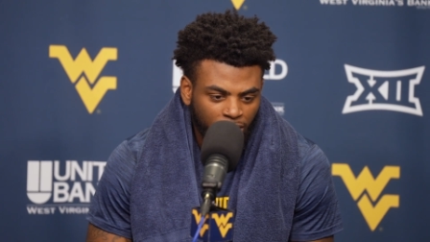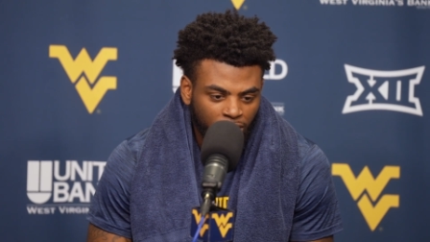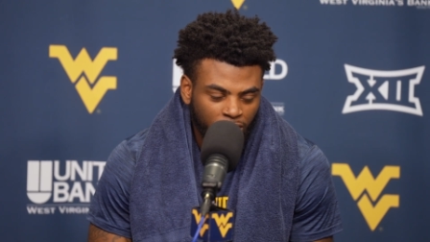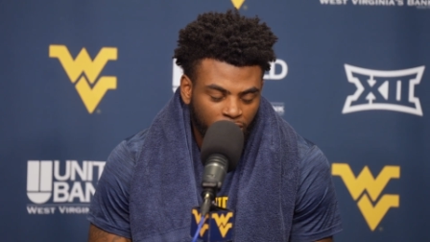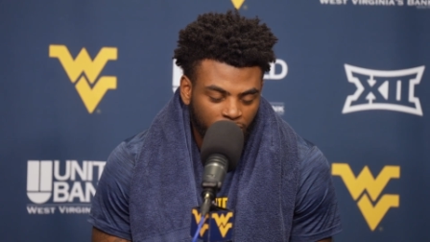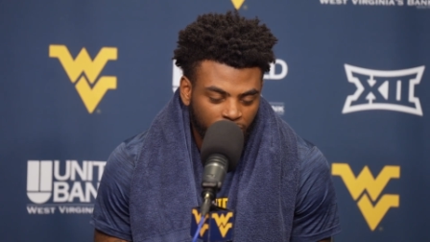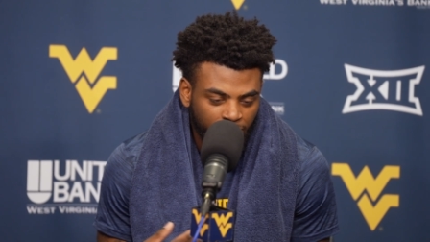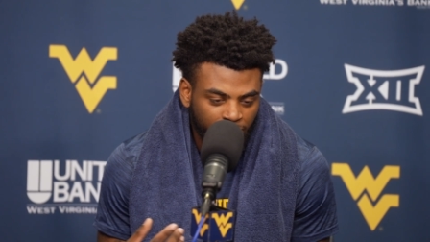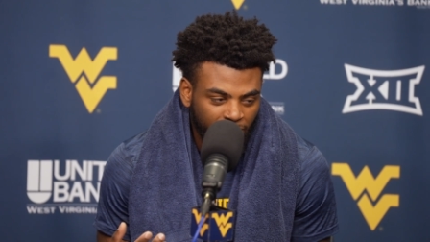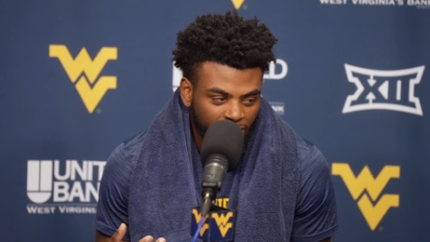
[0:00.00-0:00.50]
you
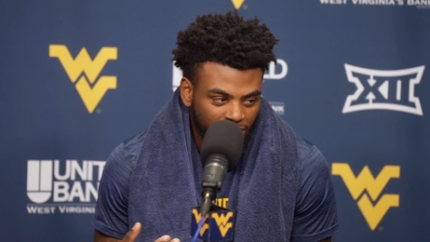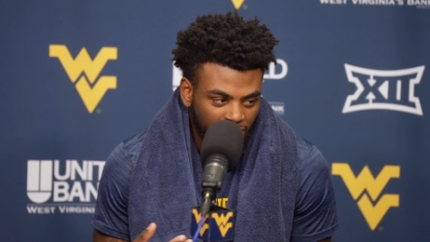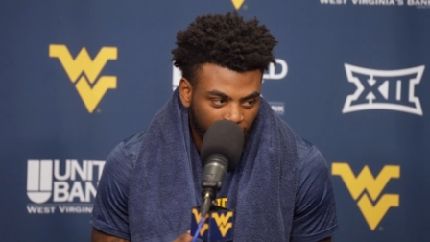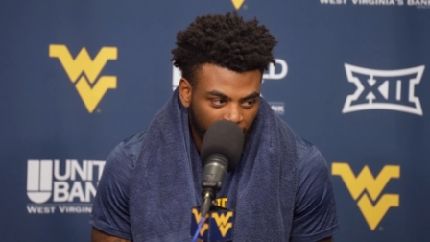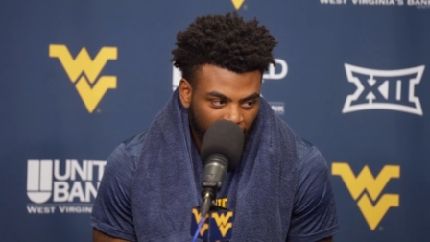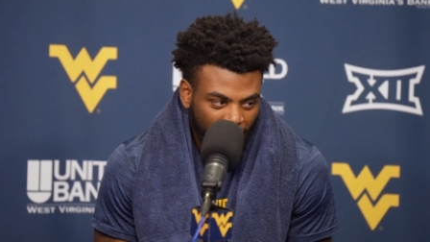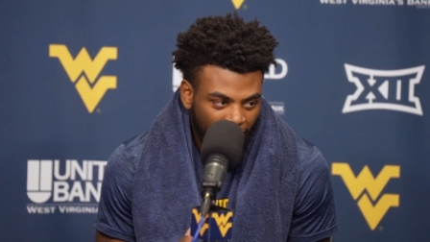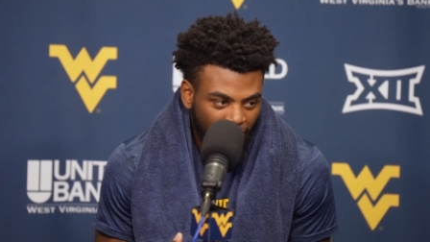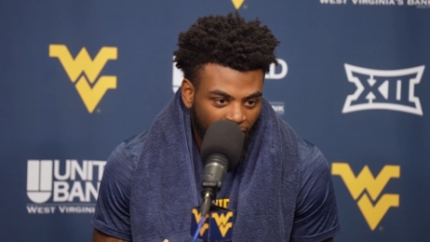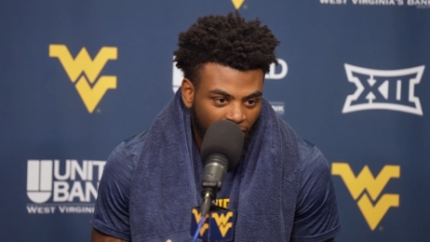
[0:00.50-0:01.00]
know the bigs that
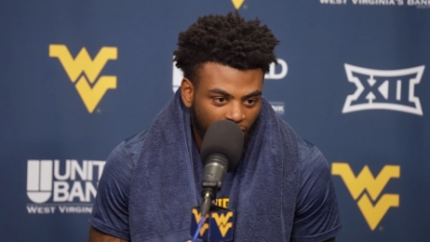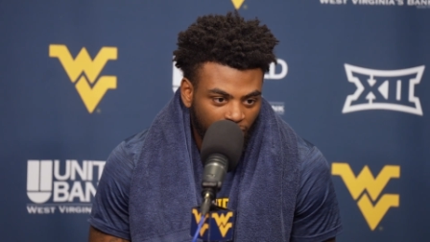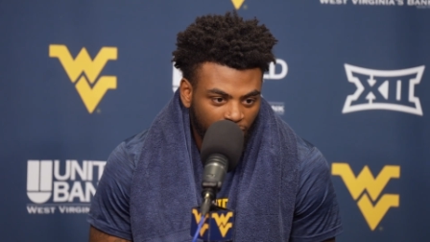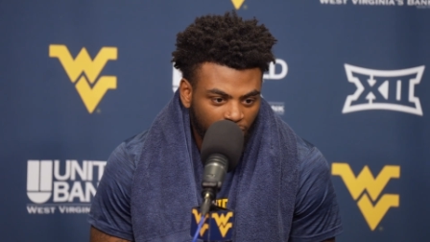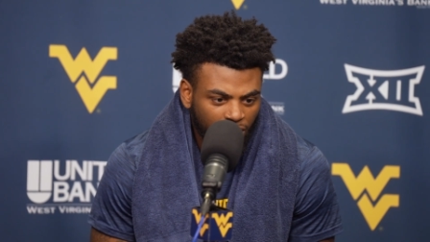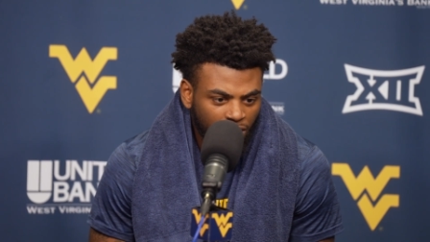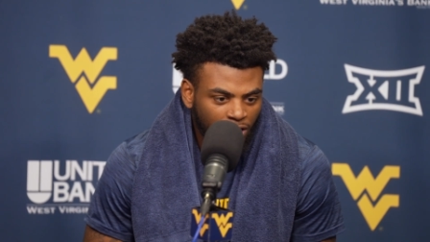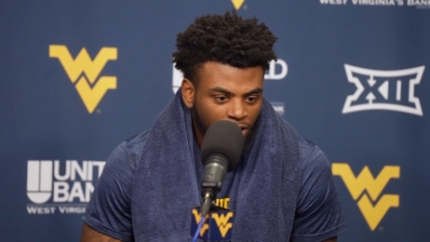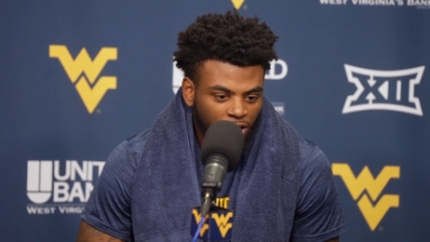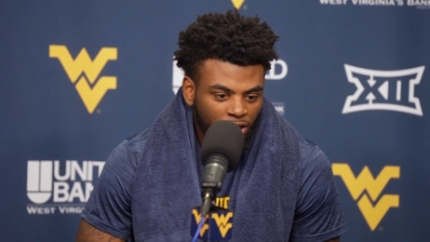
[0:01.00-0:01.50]
we have,
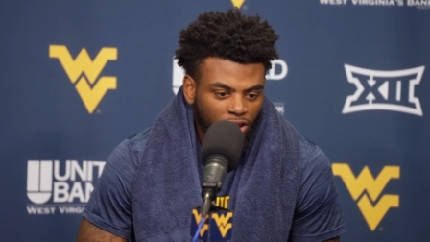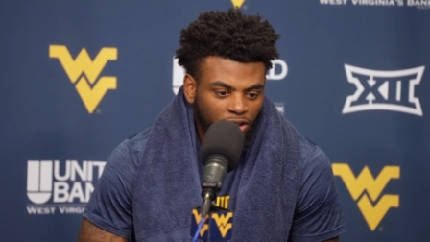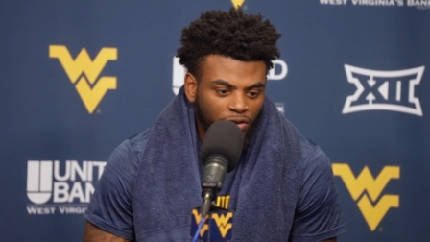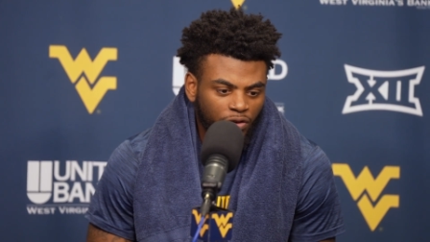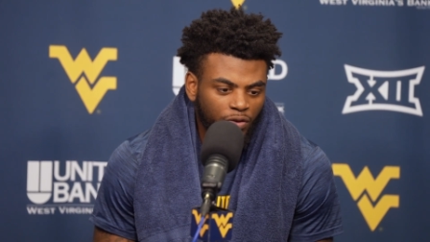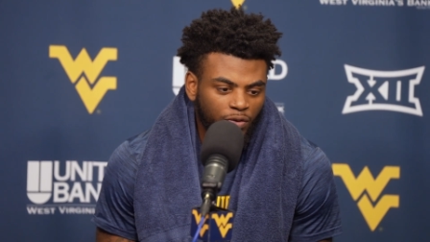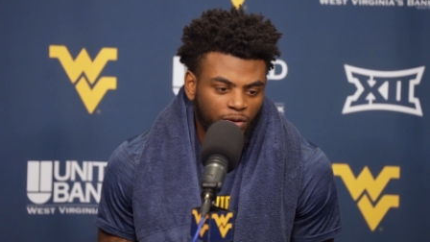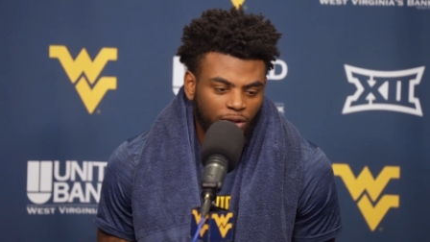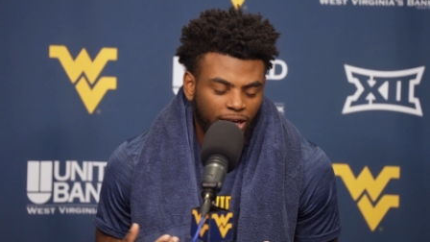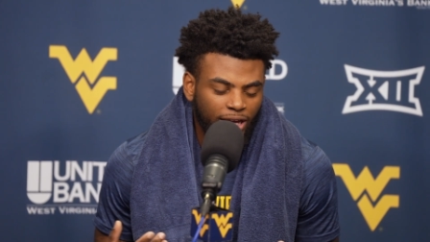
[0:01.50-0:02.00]

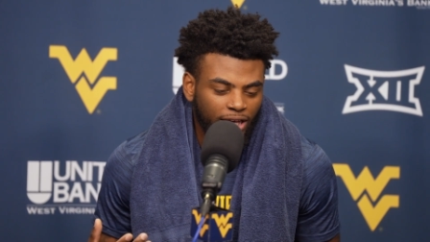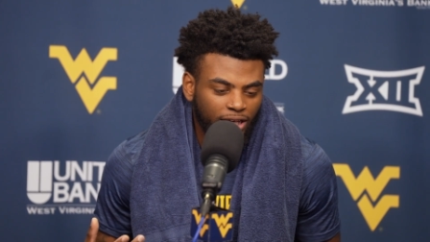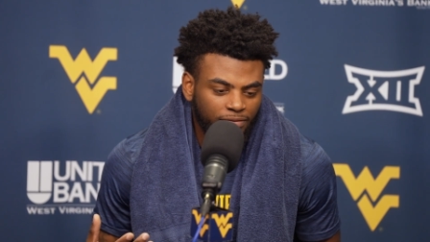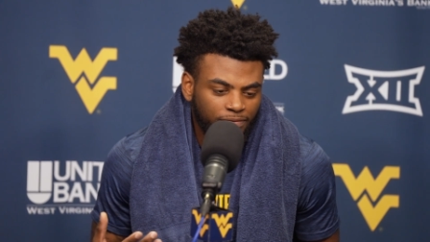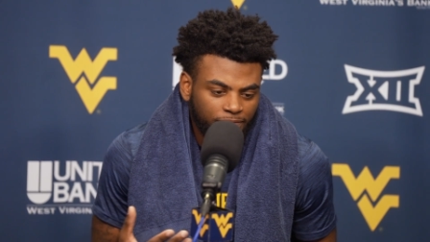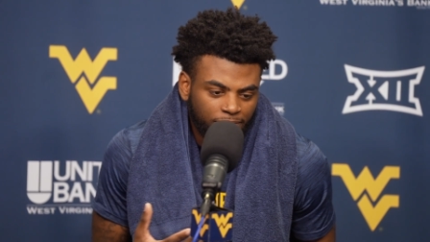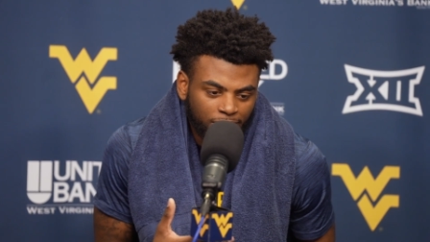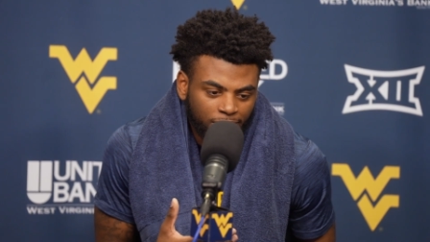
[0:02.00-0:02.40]
Q, like,